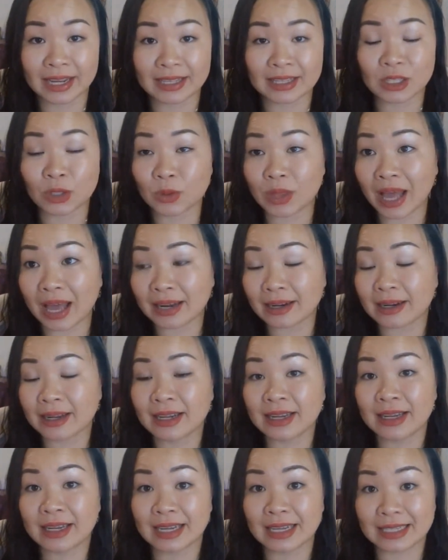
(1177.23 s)
And so that
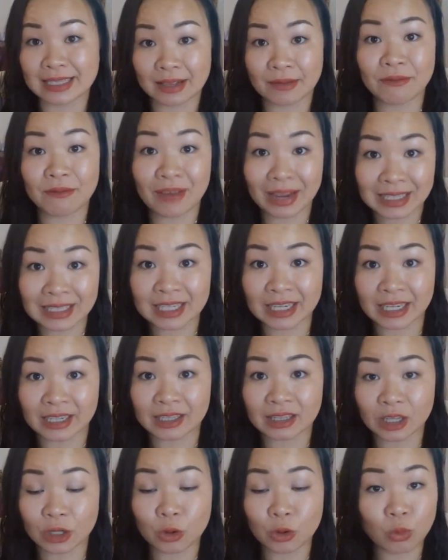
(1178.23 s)
is
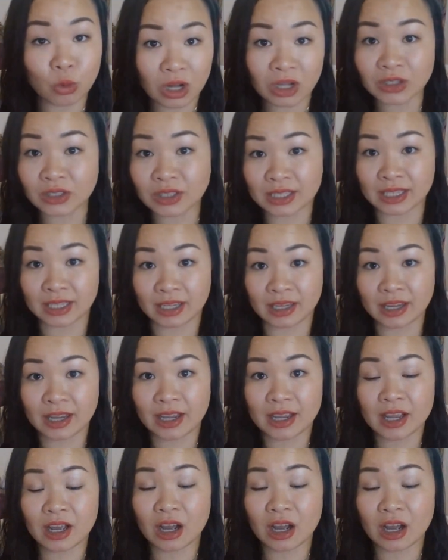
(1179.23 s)
affecting the quality